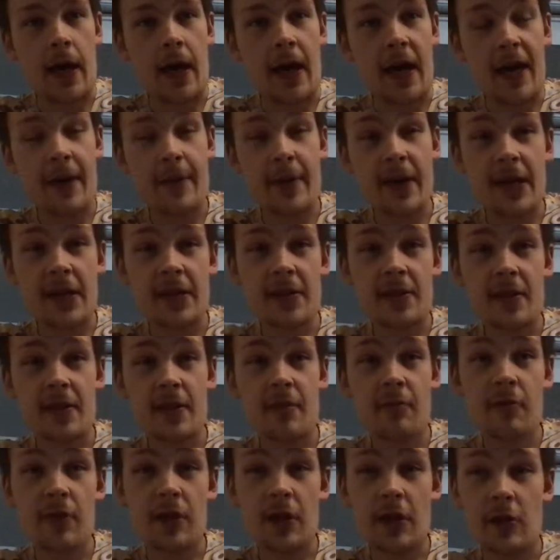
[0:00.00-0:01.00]
I'm actually
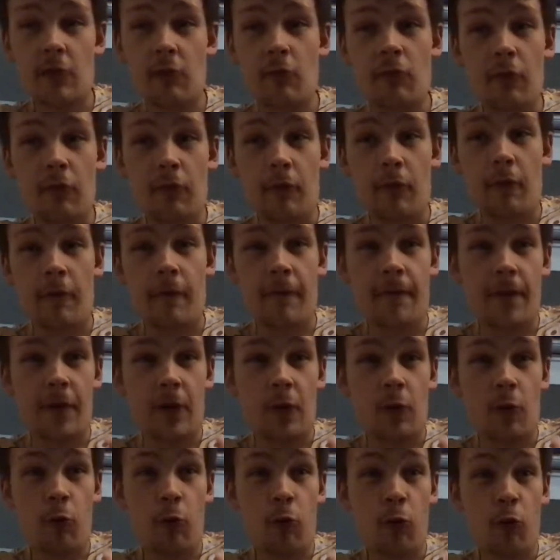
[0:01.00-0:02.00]
going to go for
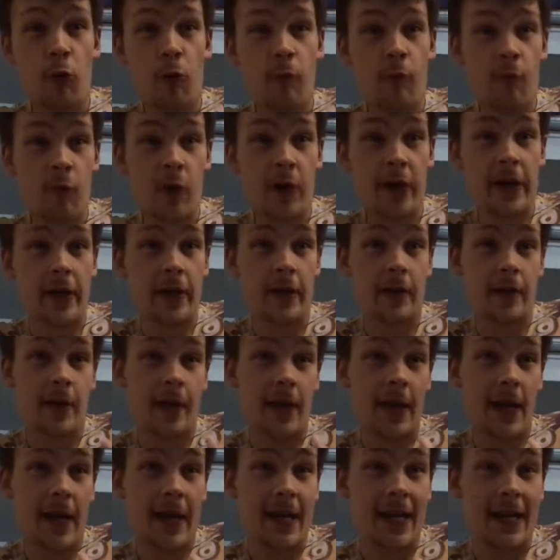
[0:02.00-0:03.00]
a home win,
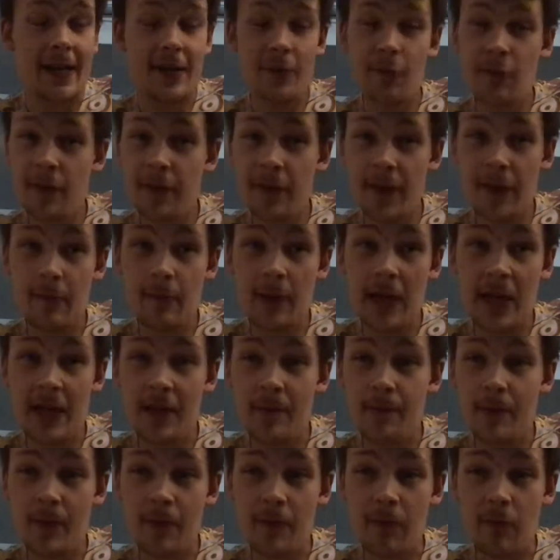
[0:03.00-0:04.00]
and I don't think many
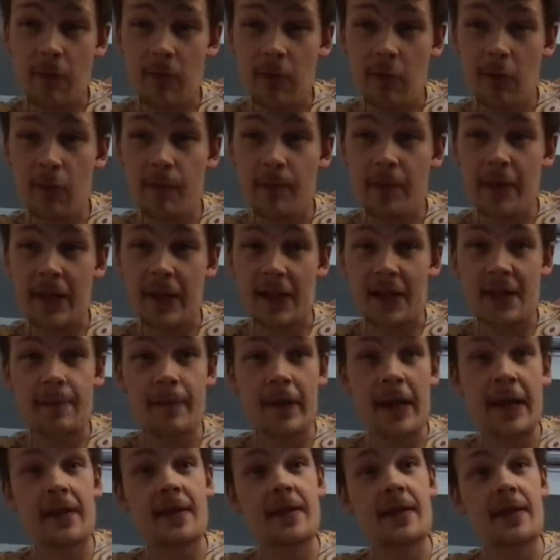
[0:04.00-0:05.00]
people will be
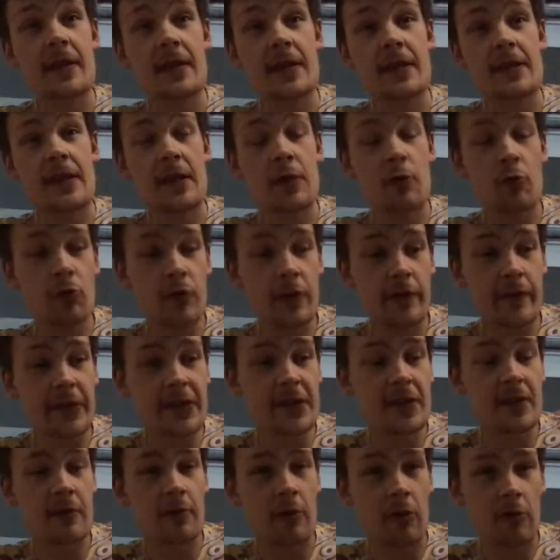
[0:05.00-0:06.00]
expecting this. I know
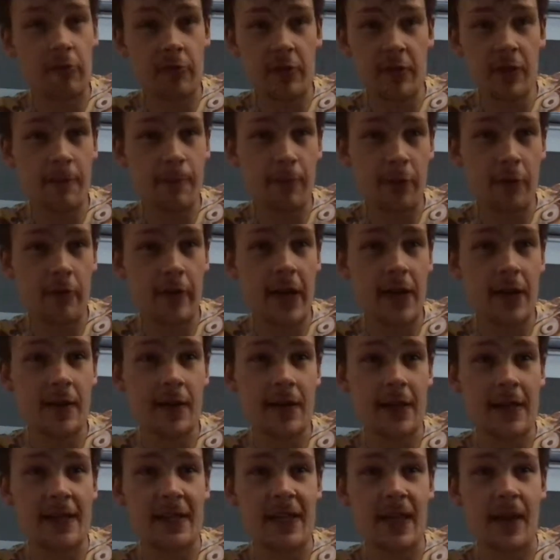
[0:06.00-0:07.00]
Livingston have got a really poor
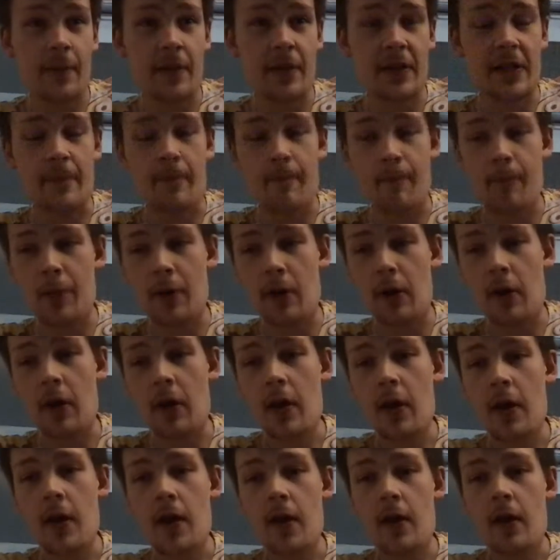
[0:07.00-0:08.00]
record against Aberdeen, but
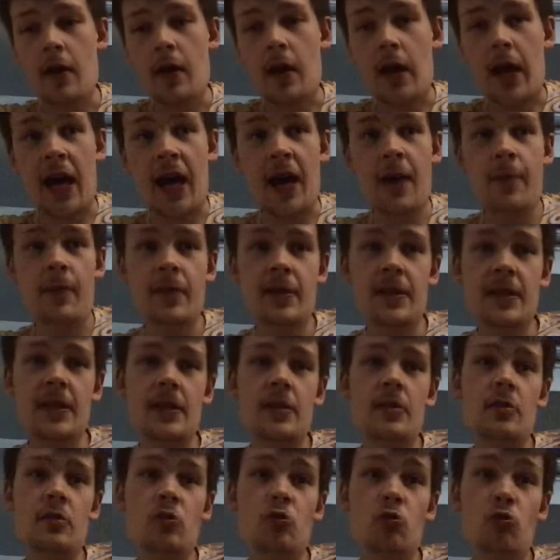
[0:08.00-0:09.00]

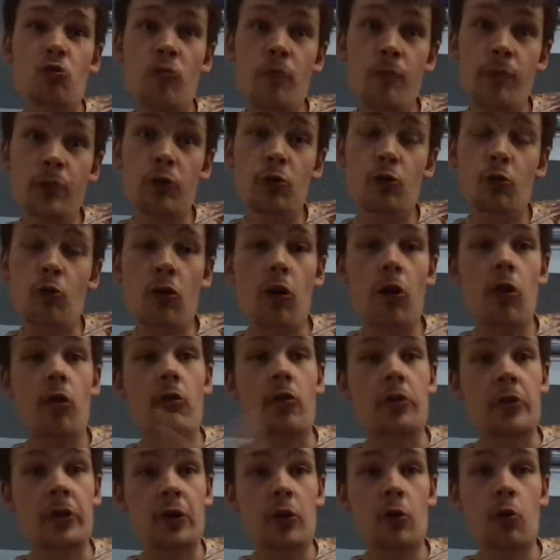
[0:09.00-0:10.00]
Aberdeen do blow
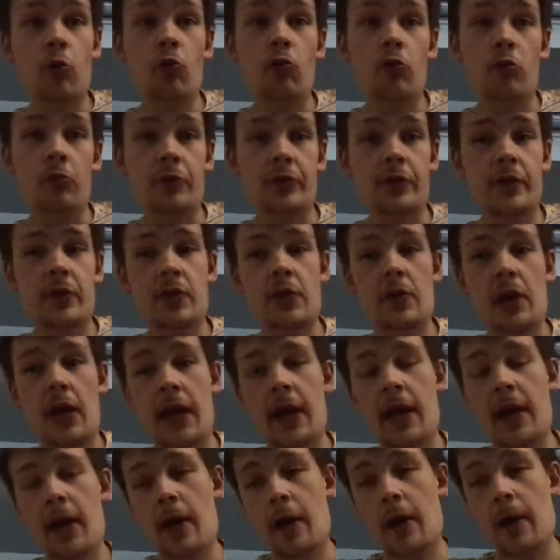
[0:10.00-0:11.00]
hot and cold,
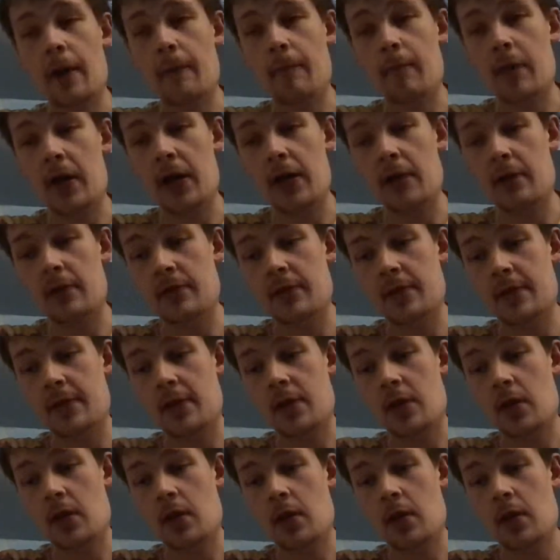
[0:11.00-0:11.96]
and